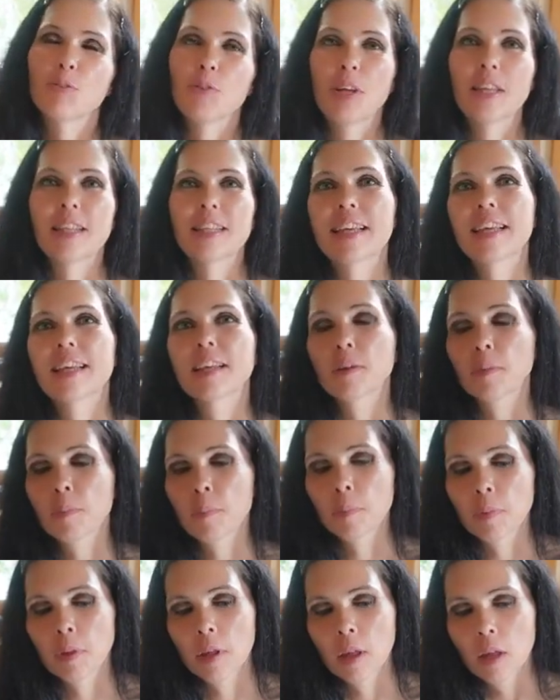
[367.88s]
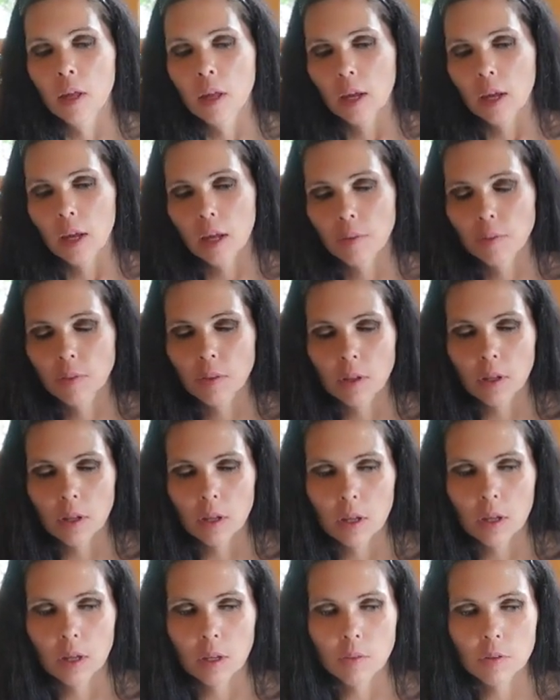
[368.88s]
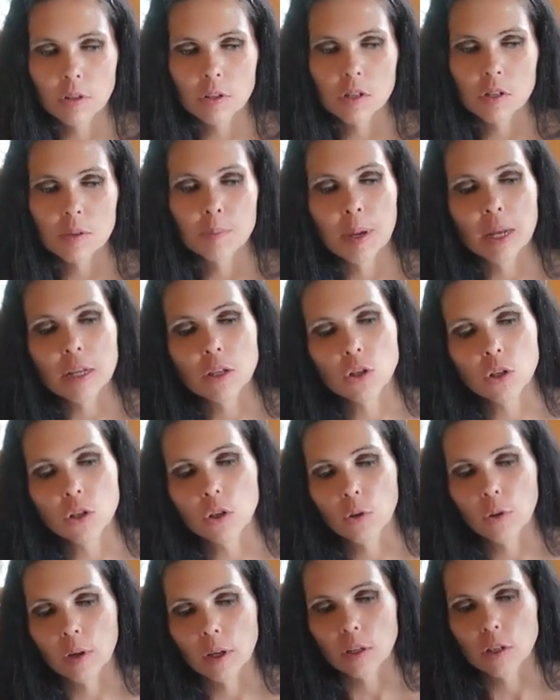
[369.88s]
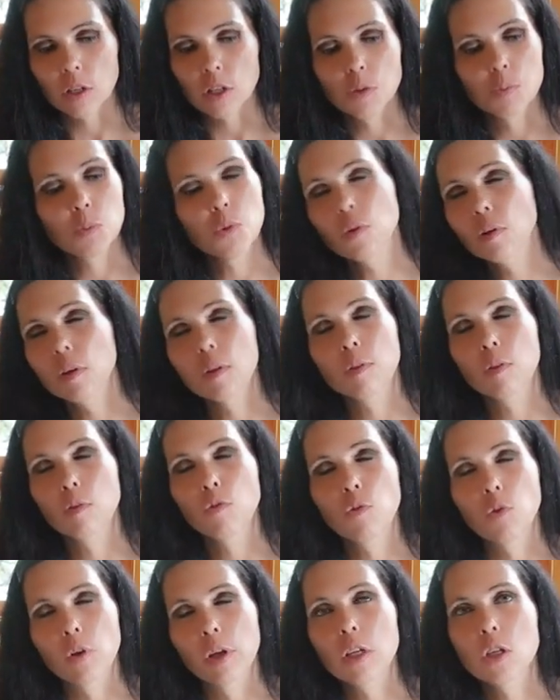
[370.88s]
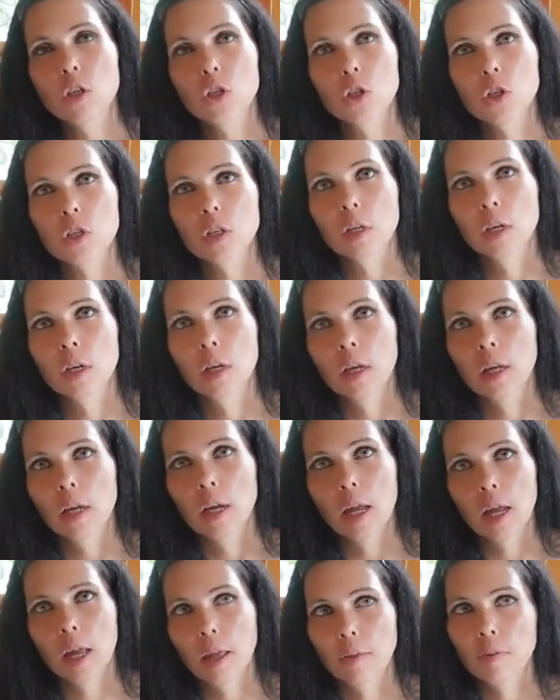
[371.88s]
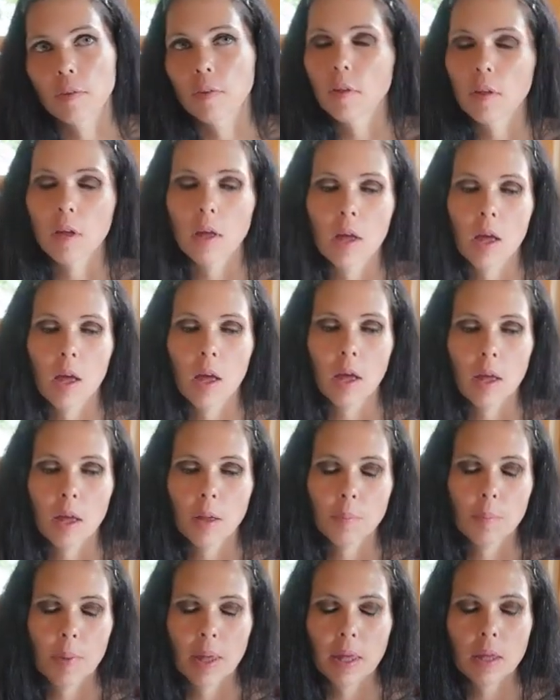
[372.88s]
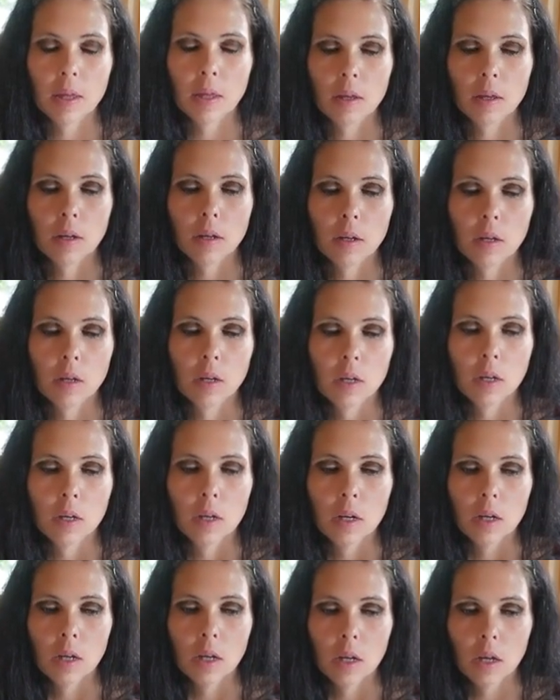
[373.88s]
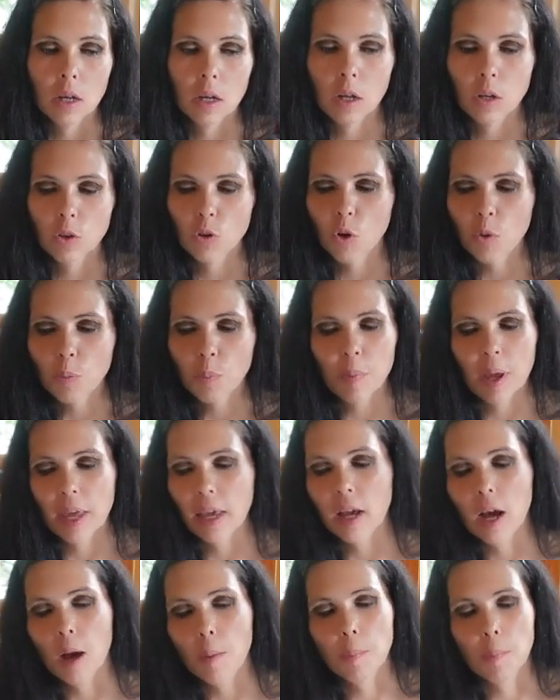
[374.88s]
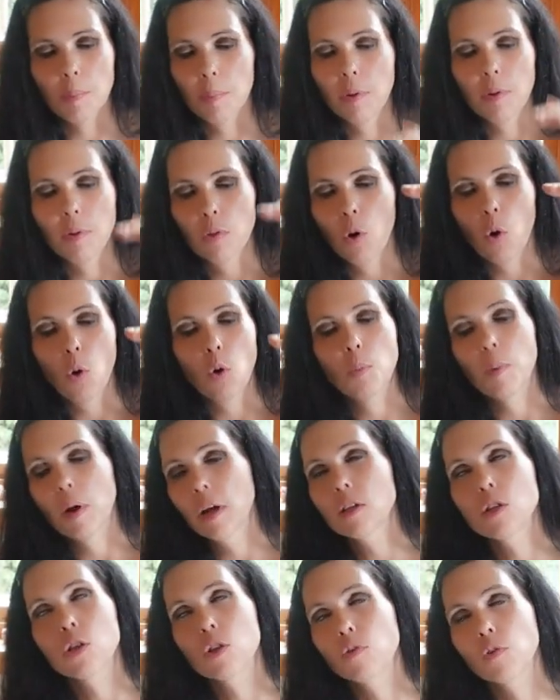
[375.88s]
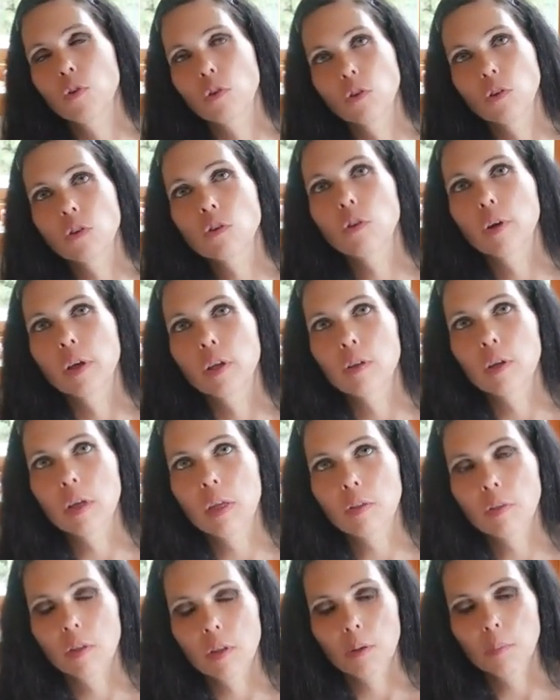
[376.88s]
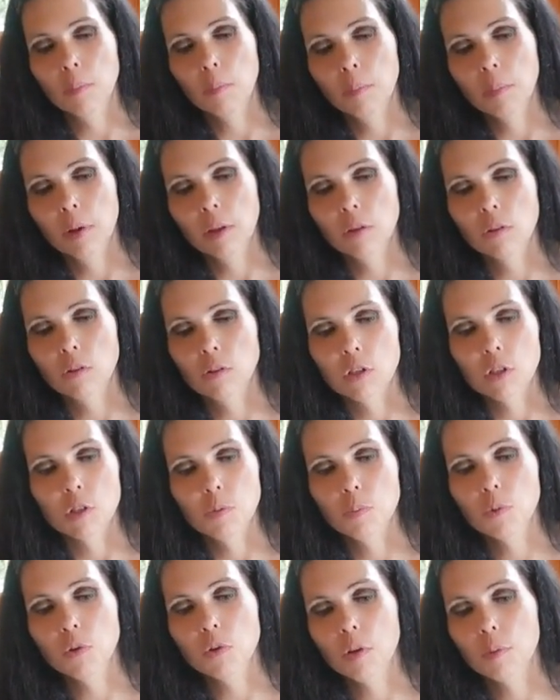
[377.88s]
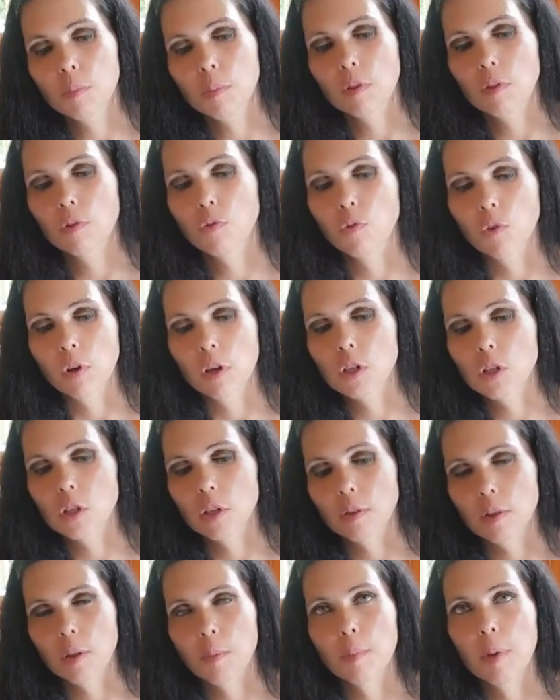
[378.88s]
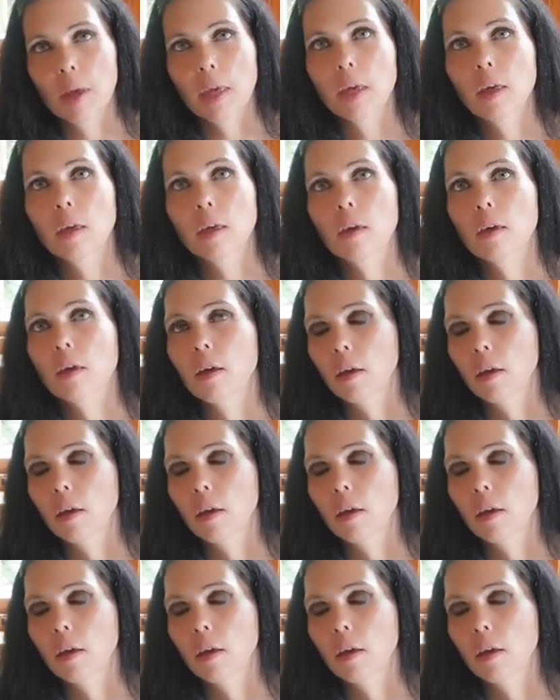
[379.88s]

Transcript: for eating. And this batter you can just put in the fridge and make. Don't make up the whole bunch if you're not going to eat them. Better just put them in the fridge and then make